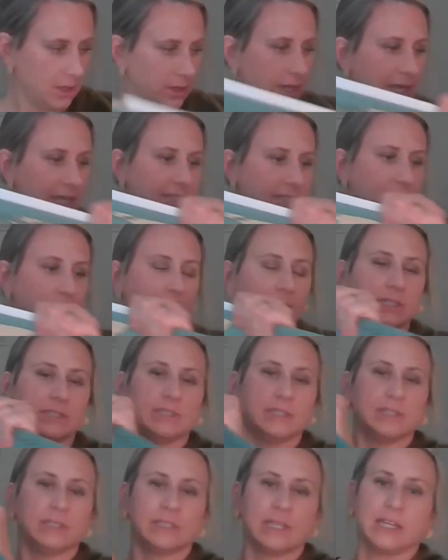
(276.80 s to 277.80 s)
Okay, so
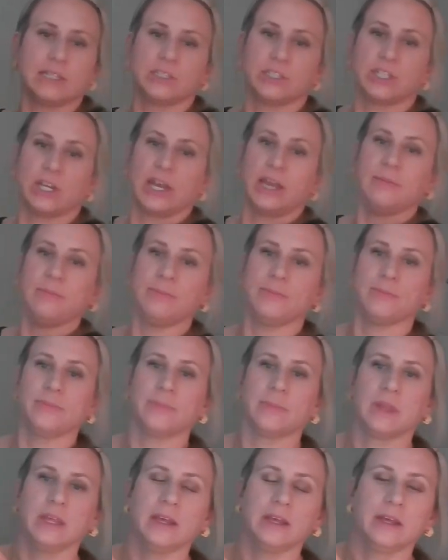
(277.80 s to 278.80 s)
this is Asia.
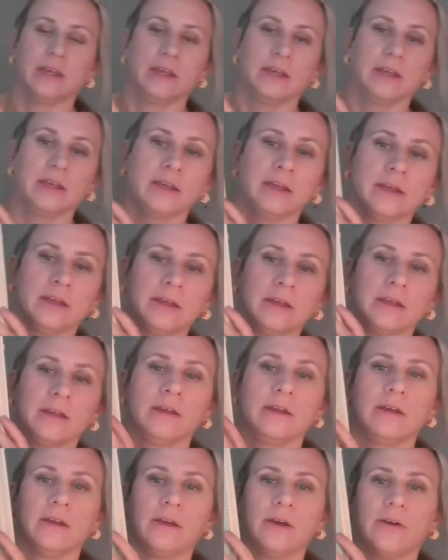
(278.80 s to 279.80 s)

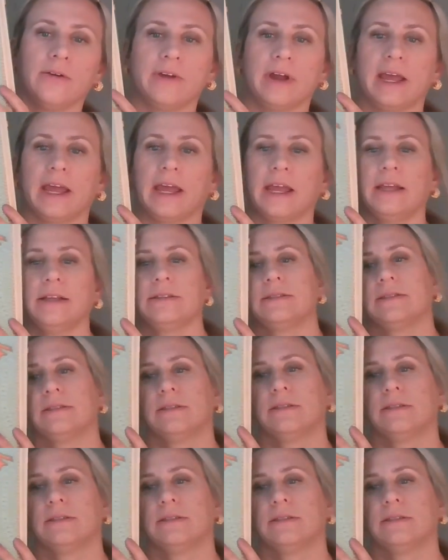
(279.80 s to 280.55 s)
All right,